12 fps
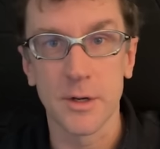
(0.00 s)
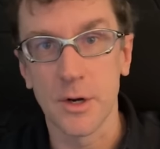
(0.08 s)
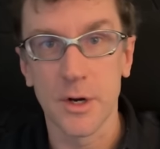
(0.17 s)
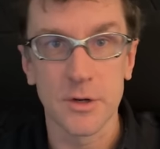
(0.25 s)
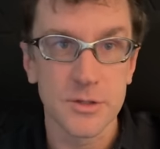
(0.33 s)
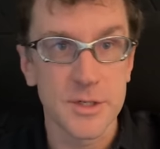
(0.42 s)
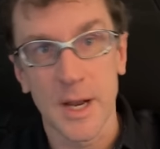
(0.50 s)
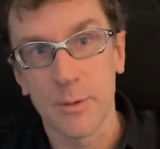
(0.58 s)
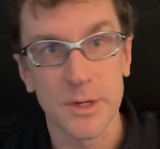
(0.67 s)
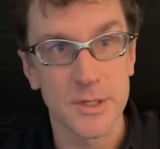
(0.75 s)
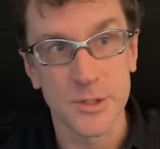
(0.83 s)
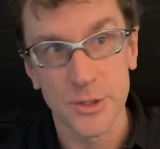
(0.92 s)
You don't
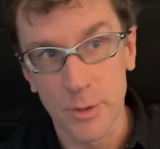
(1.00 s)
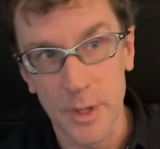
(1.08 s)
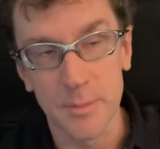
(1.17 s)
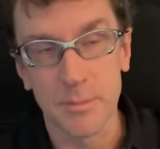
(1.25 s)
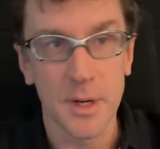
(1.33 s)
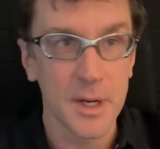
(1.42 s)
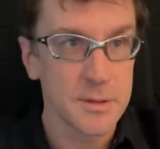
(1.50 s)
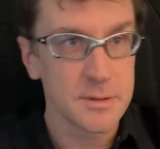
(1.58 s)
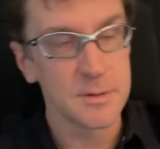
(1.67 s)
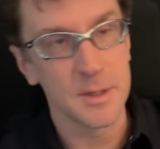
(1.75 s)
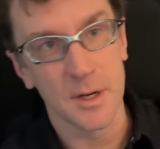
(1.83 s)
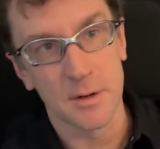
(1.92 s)
understand what he's doing, but,
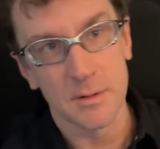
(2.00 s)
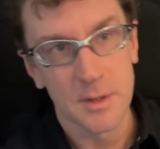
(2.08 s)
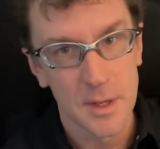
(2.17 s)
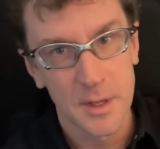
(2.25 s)
you know,